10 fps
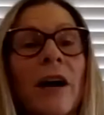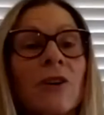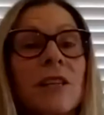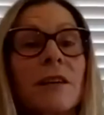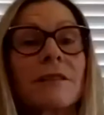
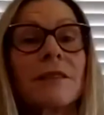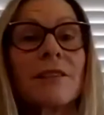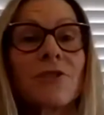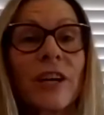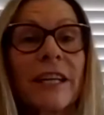ALTA, the
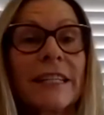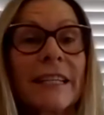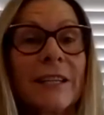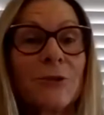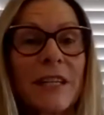Australian
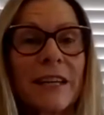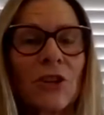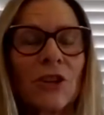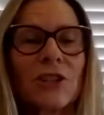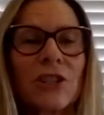Legal
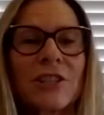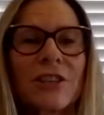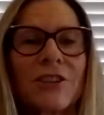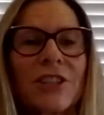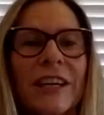Technology
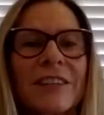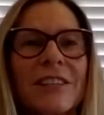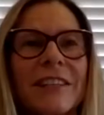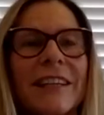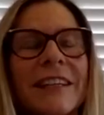
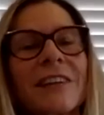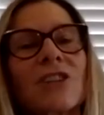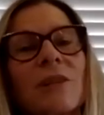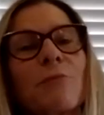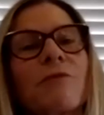Association, it
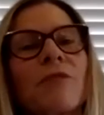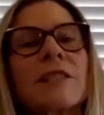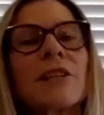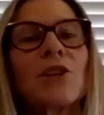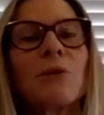actually
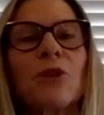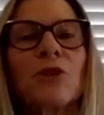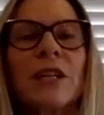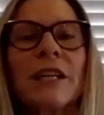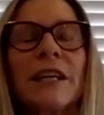provides a
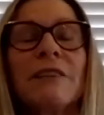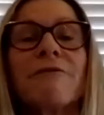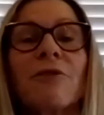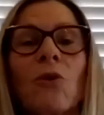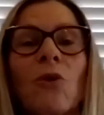community
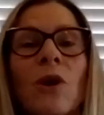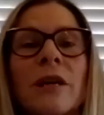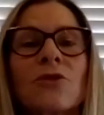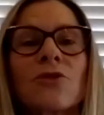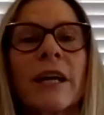for
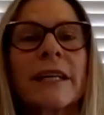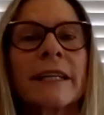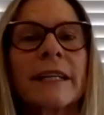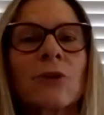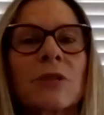
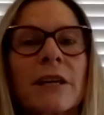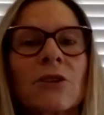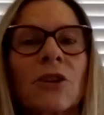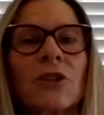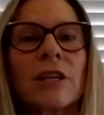Australian legal
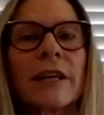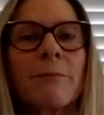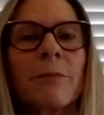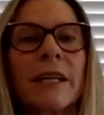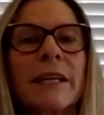technology
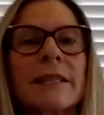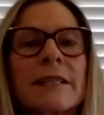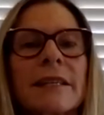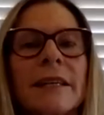companies